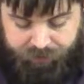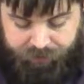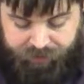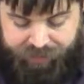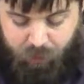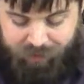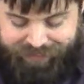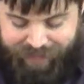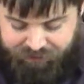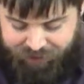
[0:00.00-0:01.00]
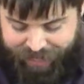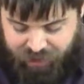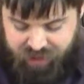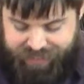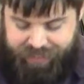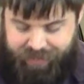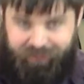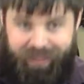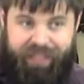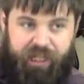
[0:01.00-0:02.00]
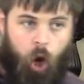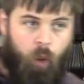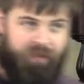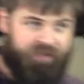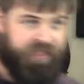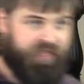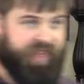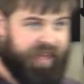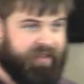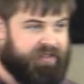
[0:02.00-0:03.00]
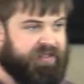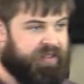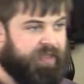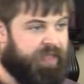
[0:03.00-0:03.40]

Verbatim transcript: they will never actually let go of the things